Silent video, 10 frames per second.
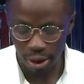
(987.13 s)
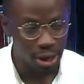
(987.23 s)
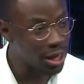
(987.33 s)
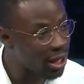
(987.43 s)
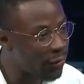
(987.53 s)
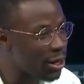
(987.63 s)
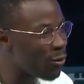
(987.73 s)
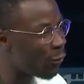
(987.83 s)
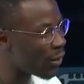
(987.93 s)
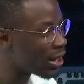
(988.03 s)
leaving you
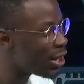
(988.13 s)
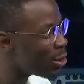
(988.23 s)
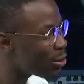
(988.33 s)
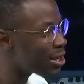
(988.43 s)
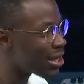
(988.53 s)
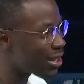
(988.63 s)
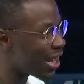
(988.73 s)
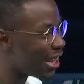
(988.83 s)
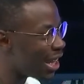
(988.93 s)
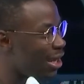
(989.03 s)
feeling useless
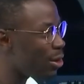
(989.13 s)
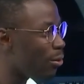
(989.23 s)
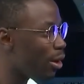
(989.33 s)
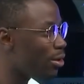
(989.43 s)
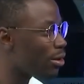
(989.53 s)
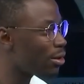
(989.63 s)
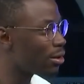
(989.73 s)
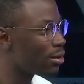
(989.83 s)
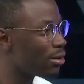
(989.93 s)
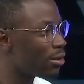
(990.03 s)
like Gideon was.
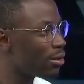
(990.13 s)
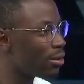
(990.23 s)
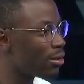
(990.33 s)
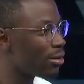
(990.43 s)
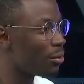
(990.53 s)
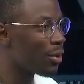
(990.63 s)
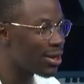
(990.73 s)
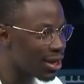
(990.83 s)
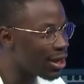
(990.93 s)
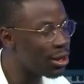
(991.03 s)
What's
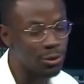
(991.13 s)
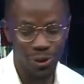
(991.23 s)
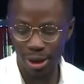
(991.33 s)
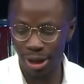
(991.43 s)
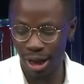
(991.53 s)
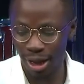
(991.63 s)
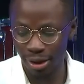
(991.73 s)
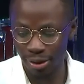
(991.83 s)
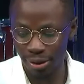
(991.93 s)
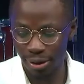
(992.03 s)
the good news for you today?
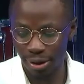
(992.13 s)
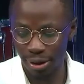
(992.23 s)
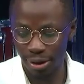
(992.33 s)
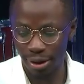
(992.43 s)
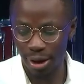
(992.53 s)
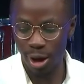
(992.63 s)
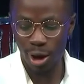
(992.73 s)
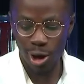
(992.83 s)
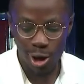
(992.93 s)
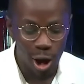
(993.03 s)

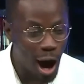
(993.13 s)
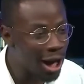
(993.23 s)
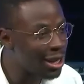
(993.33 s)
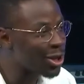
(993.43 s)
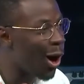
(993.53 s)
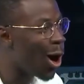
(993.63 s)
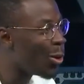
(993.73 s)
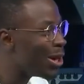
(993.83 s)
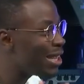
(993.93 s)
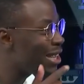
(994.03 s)
God is
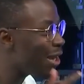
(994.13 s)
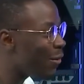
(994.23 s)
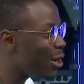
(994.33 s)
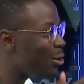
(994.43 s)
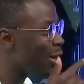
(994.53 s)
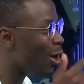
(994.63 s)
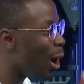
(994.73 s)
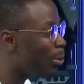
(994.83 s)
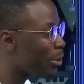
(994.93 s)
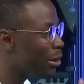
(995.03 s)
always giving you the
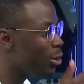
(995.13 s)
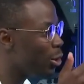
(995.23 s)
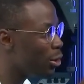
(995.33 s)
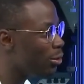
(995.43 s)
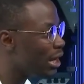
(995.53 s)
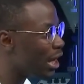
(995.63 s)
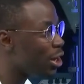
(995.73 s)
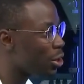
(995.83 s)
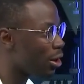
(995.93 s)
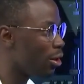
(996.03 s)
option to choose his
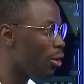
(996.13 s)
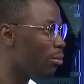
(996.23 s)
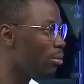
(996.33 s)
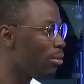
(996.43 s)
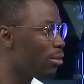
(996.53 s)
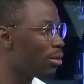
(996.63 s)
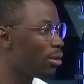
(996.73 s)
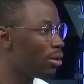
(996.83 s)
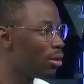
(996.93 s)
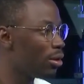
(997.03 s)
shalom.
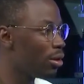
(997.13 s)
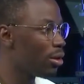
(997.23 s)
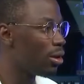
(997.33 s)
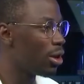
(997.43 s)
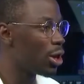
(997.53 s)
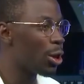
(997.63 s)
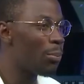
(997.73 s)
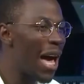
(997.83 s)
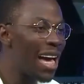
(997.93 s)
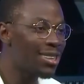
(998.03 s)
Your
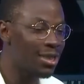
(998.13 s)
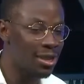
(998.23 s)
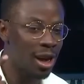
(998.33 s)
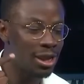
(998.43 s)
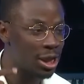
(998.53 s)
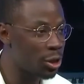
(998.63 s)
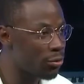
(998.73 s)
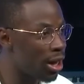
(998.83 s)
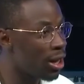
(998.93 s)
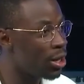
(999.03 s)
past does not
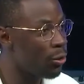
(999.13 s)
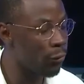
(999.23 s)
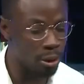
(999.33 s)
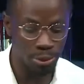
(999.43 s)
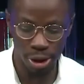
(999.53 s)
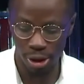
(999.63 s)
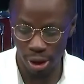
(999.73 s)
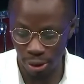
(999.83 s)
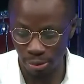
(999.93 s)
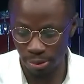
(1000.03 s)
discredit you from
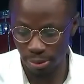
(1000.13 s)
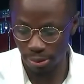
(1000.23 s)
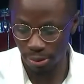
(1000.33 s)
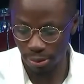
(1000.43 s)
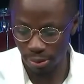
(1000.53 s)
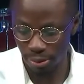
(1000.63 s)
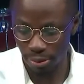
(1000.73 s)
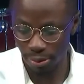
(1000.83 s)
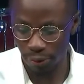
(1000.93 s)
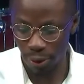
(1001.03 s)
shalom,
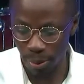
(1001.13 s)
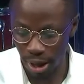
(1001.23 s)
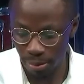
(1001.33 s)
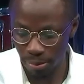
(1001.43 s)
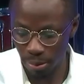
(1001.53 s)
from him.